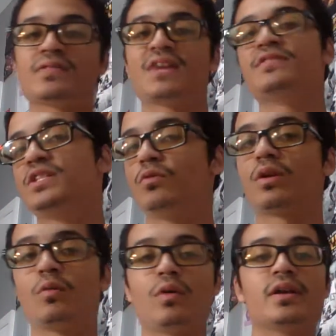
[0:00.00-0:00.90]

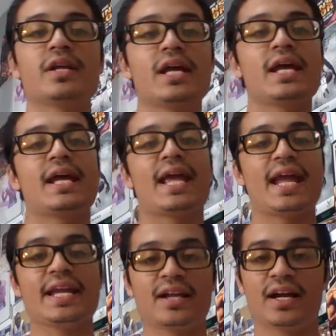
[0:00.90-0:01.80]
17-1-1.
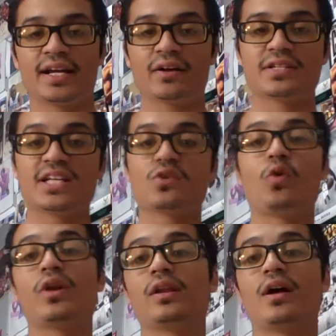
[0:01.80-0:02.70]
8 knockouts. His
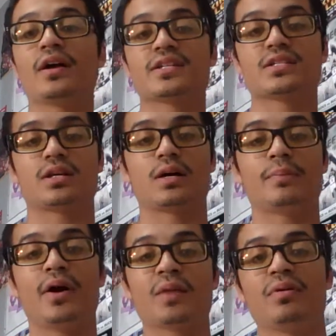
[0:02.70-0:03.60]
only loss,
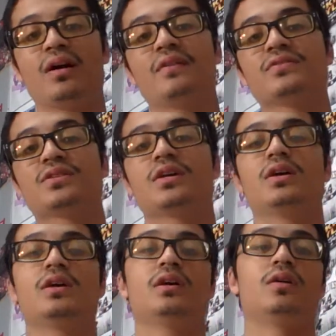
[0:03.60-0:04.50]
Potapov's
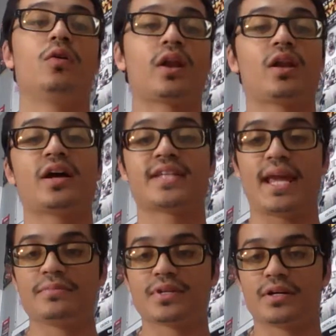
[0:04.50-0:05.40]
only loss,
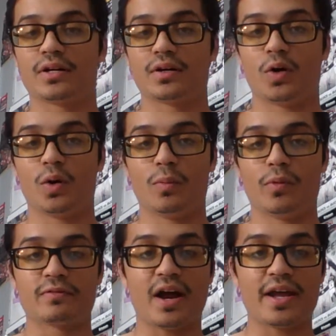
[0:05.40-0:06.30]
came to Omar
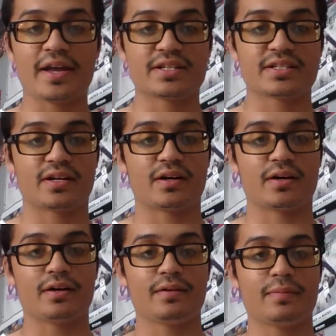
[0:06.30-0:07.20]
Narvaez
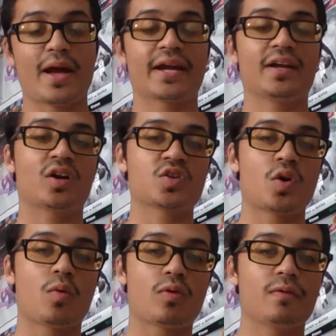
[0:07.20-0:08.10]
back in
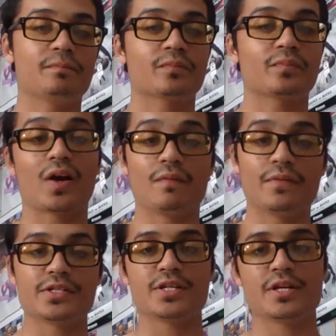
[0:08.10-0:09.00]
October of
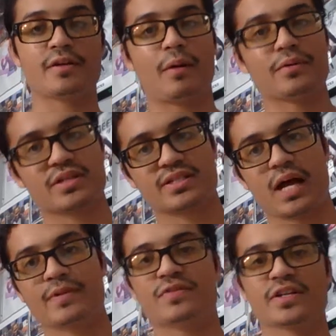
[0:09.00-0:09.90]
this year. That was a
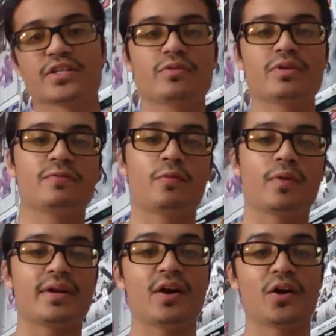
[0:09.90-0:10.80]
stoppage victory for him.
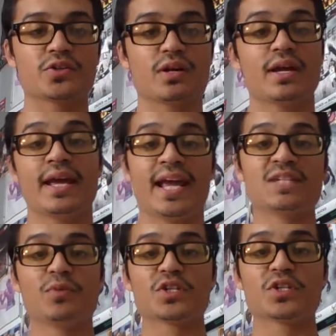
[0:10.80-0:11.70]
But he also,
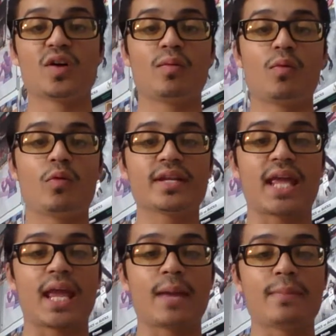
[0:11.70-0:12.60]
his most notable one
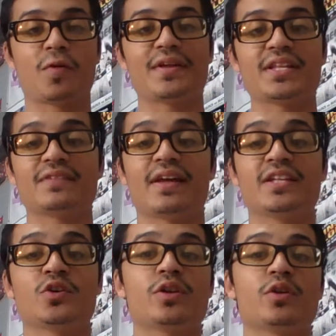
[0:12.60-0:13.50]
came in the form of
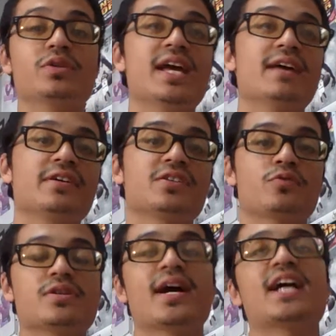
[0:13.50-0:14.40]
Antonio Nieves,
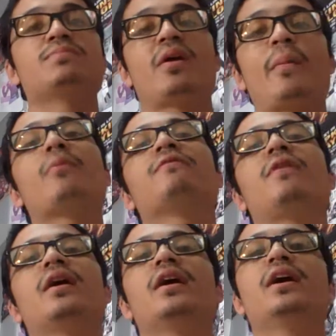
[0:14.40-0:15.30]
who you guys may remember
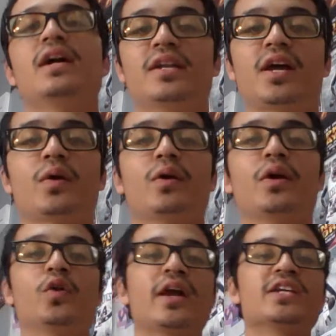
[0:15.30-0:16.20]
fought Nayo
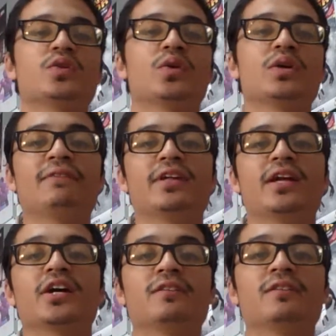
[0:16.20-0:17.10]
Inoue. So it's definitely
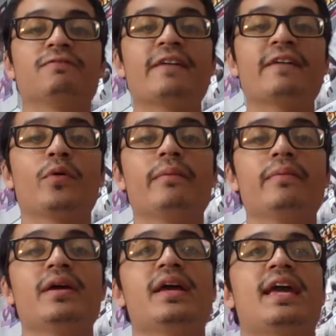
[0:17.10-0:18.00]
a good fight for him.
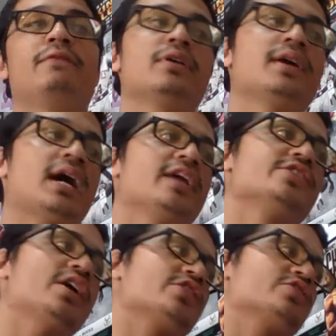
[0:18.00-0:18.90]
If you're a guy like
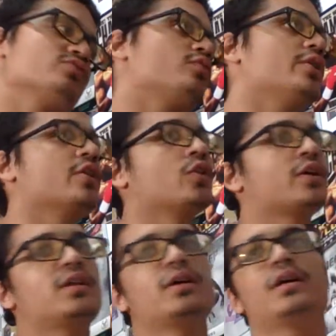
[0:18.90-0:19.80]
Joshua Greer, you're
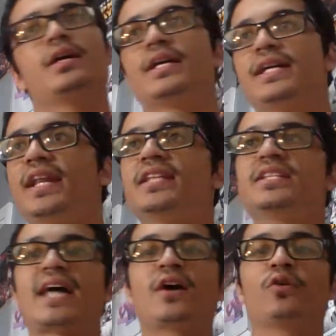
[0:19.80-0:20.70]
looking to get
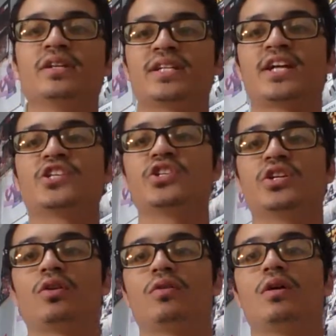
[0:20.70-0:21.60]
into title contention,
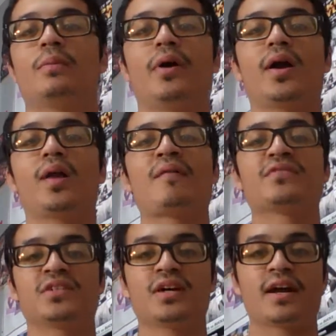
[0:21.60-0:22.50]
Potapov
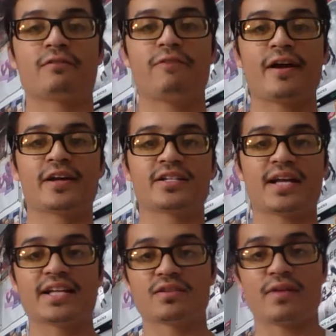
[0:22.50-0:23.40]
is a good guy to fight, because
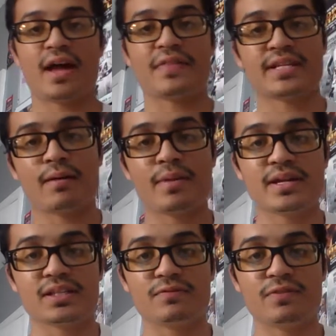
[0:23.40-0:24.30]
at the time of
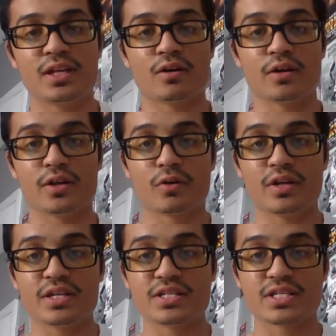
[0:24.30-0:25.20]
making this video,
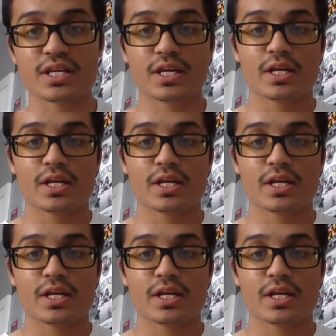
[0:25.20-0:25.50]
he's